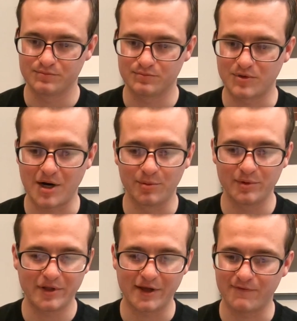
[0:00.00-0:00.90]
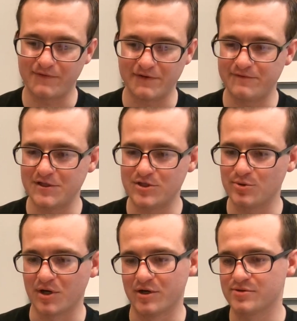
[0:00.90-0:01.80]
probably like 50 to
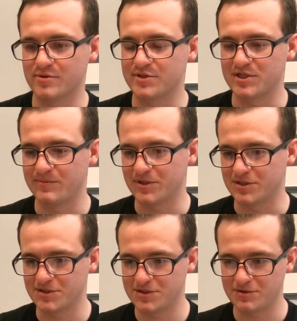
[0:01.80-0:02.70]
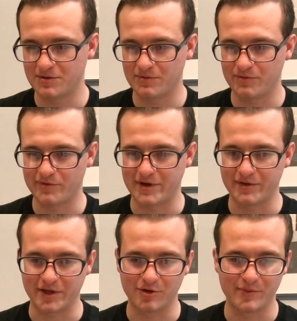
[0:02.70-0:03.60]
100 snippets throughout
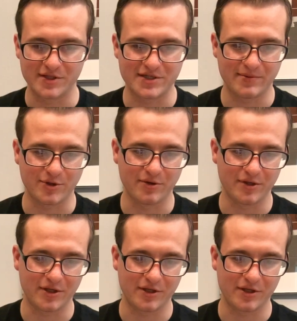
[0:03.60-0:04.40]
like all my time coding,